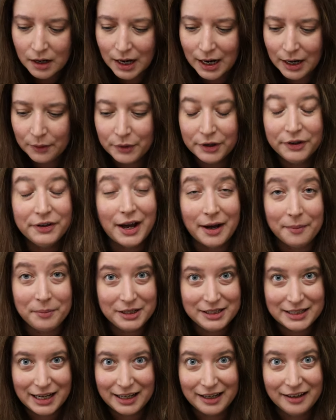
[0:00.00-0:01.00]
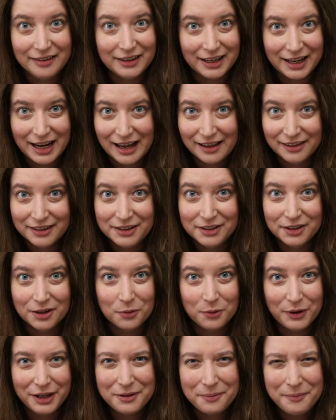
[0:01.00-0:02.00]
I will not be taking the
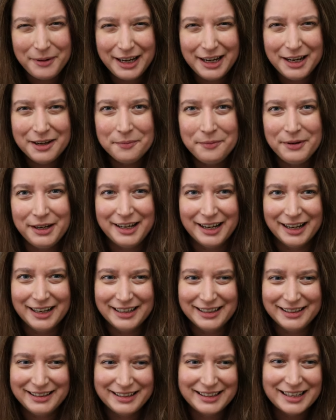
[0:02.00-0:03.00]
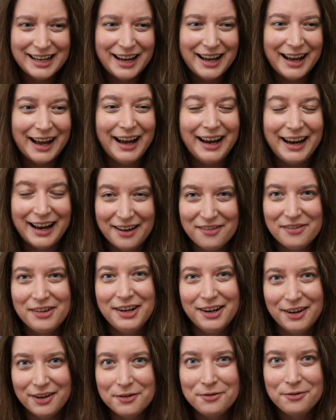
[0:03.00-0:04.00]
calendar with me because I have
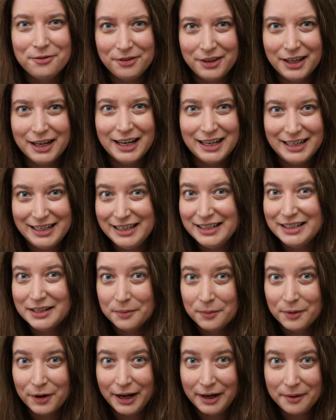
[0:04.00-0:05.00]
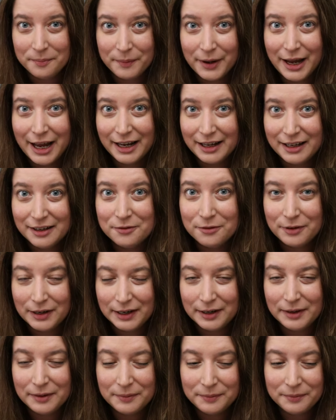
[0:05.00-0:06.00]
enough that I need to bring back
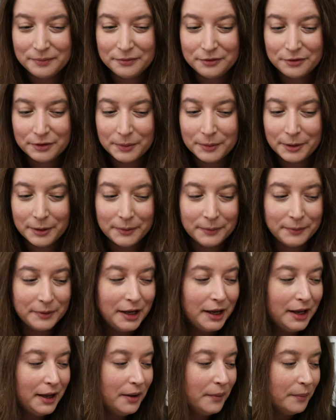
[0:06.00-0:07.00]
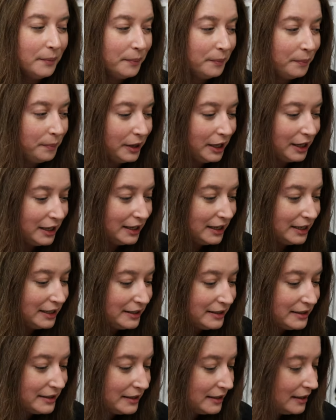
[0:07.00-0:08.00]
from home,
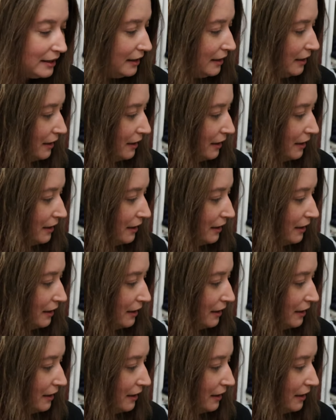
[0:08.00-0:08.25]
but it